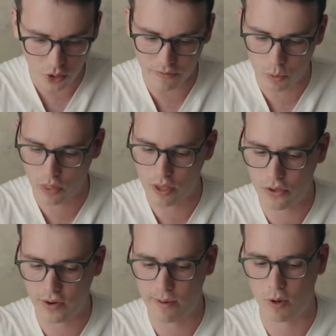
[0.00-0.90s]
So if you want the
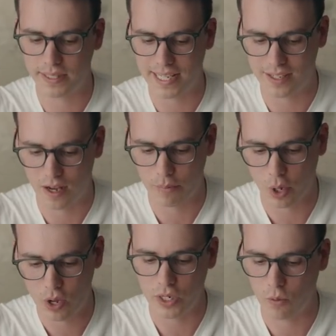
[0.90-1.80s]
3-in-1
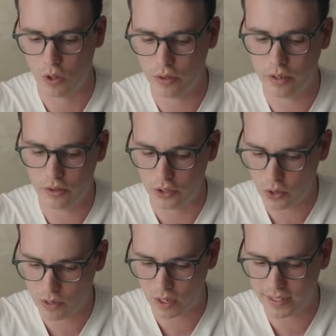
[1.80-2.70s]
setup, or you want the
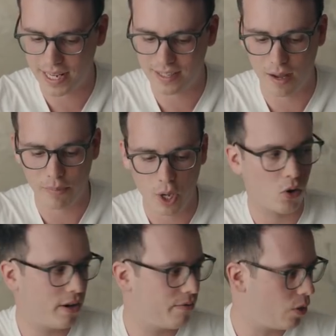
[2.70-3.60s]
2-in-1 setup,
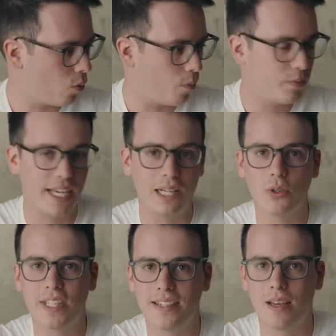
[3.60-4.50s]
or even the single
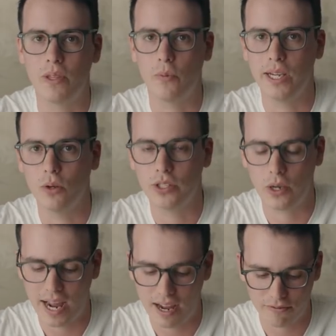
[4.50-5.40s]
setup that we
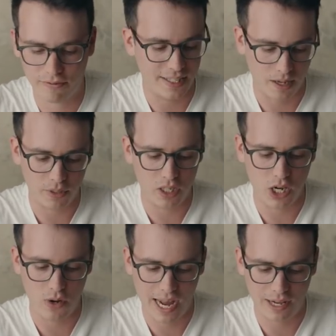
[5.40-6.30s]
also have, it's up to
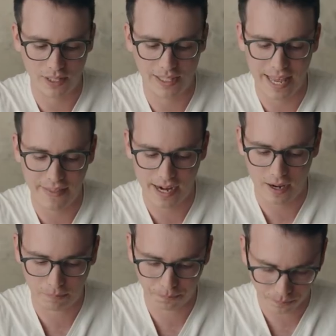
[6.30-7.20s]
you how to set that up.